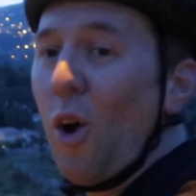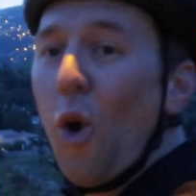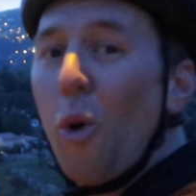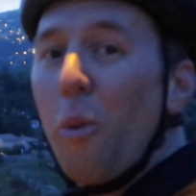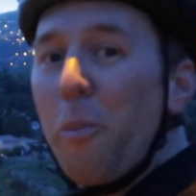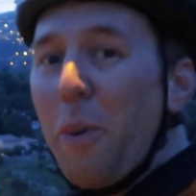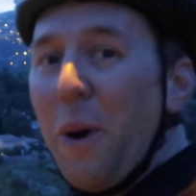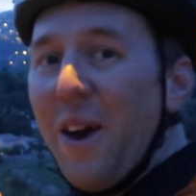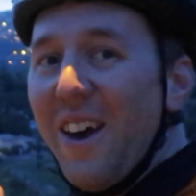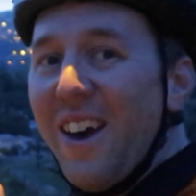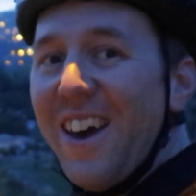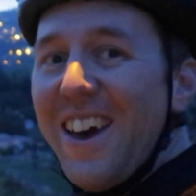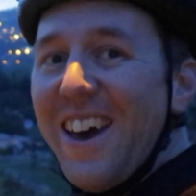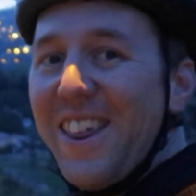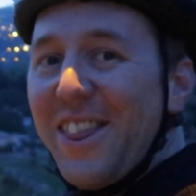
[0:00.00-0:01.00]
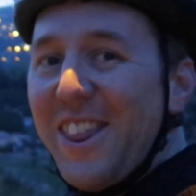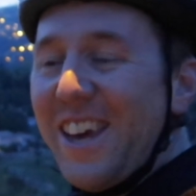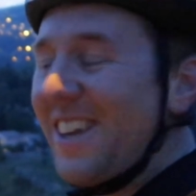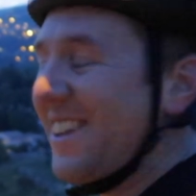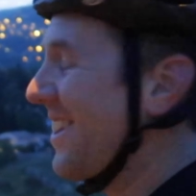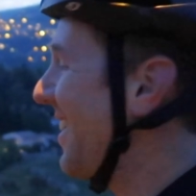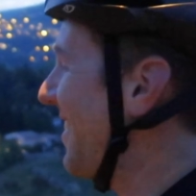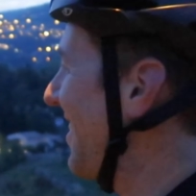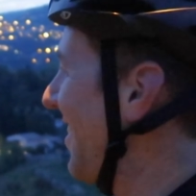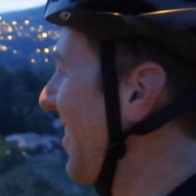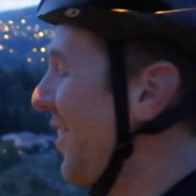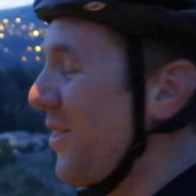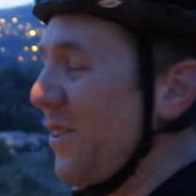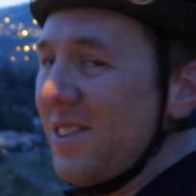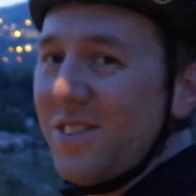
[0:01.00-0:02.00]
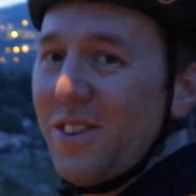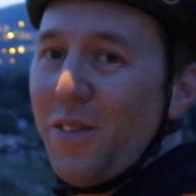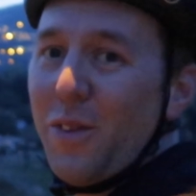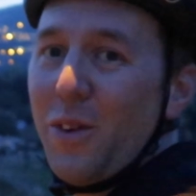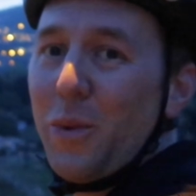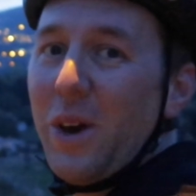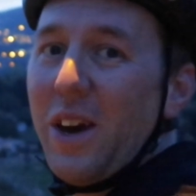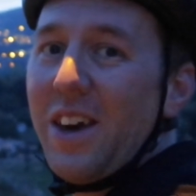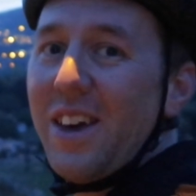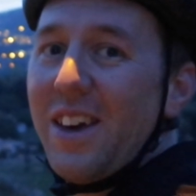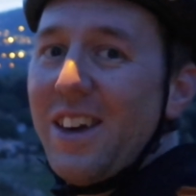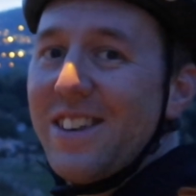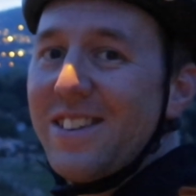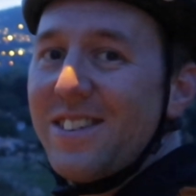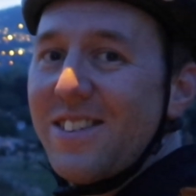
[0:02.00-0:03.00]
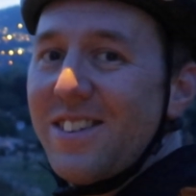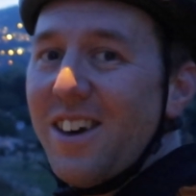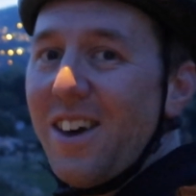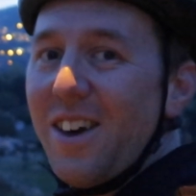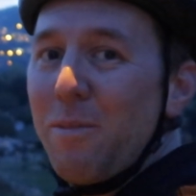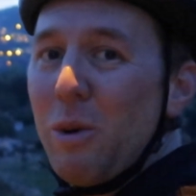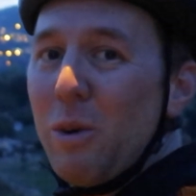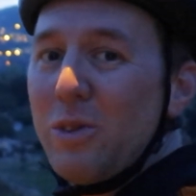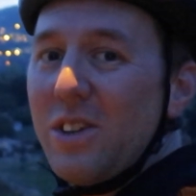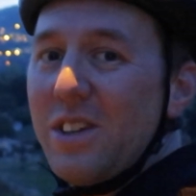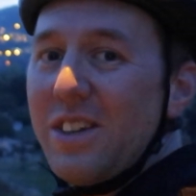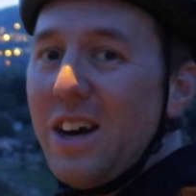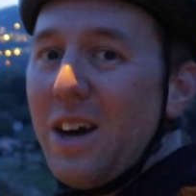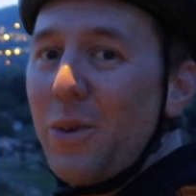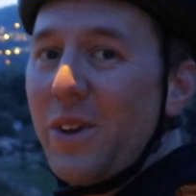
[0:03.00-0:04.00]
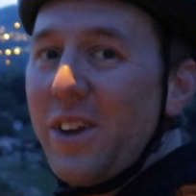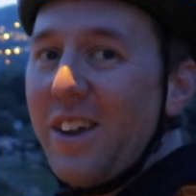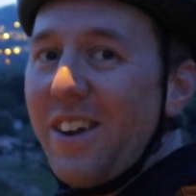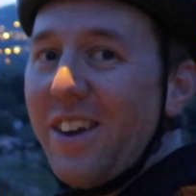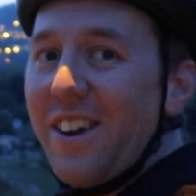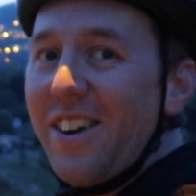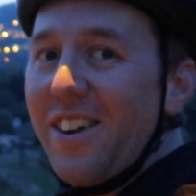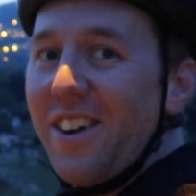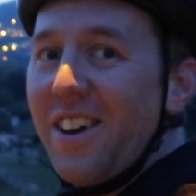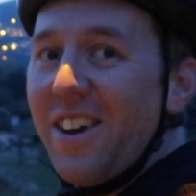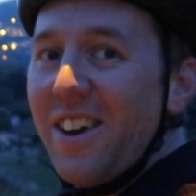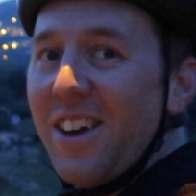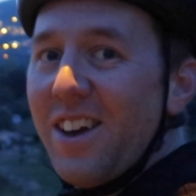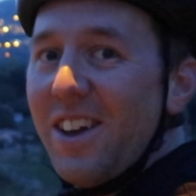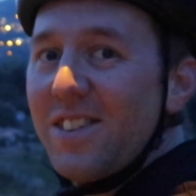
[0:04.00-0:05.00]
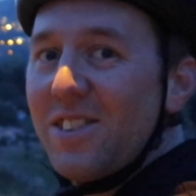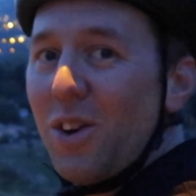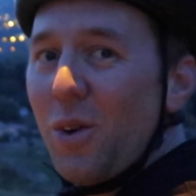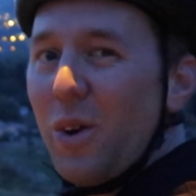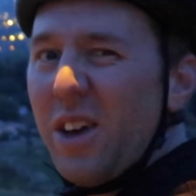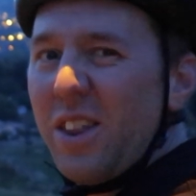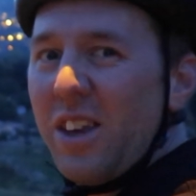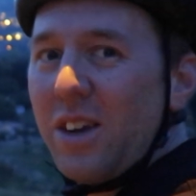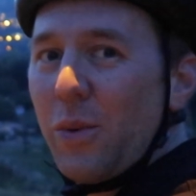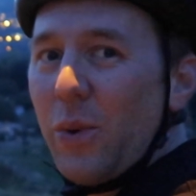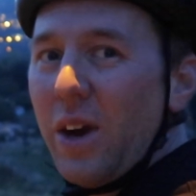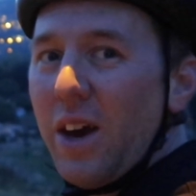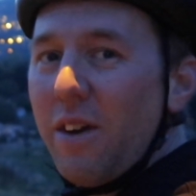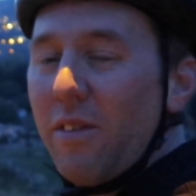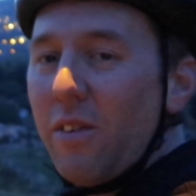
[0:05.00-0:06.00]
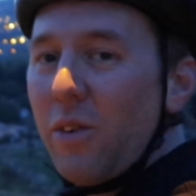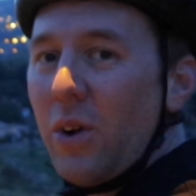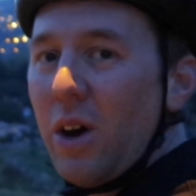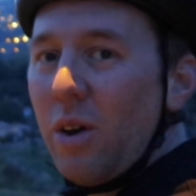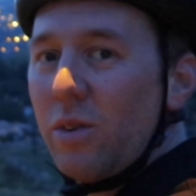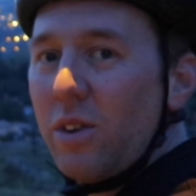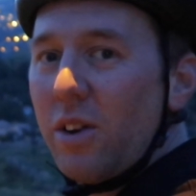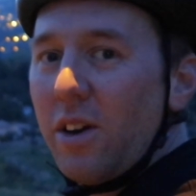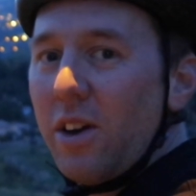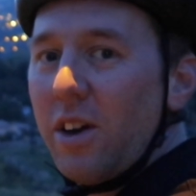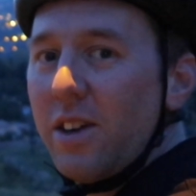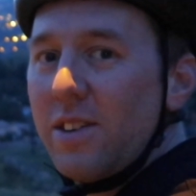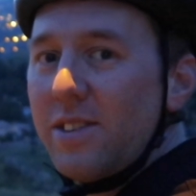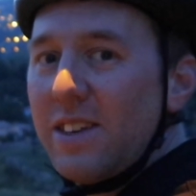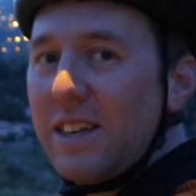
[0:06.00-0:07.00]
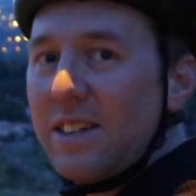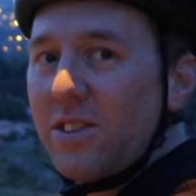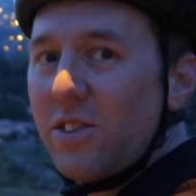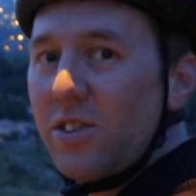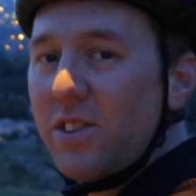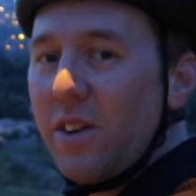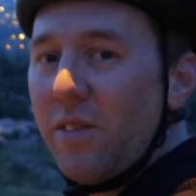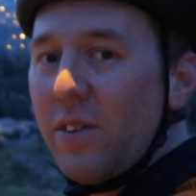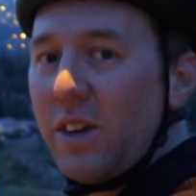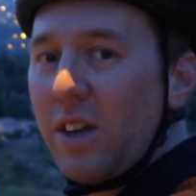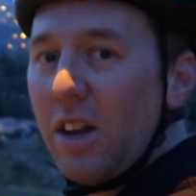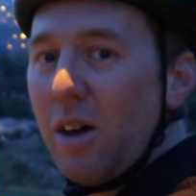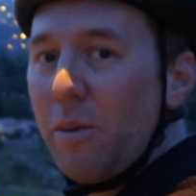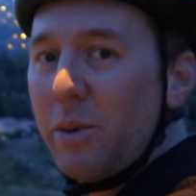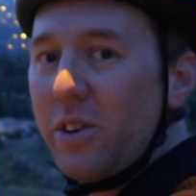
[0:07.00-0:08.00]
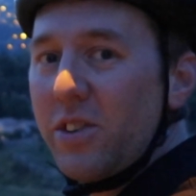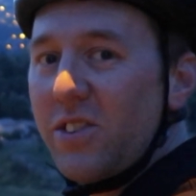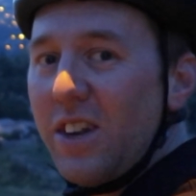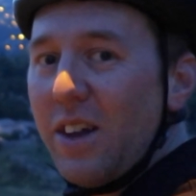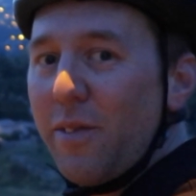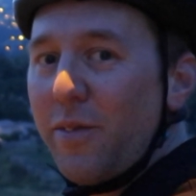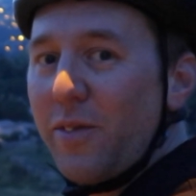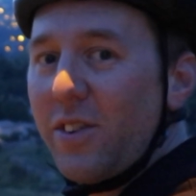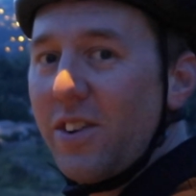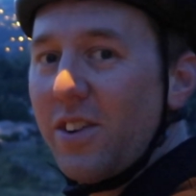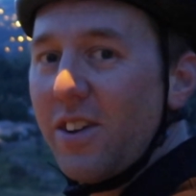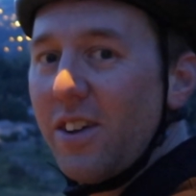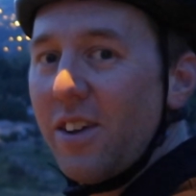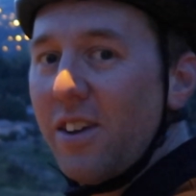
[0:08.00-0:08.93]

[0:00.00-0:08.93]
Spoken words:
hope and think that the rest of the way is mostly downhill here. So I think we have around 6 or 7 kilometers left.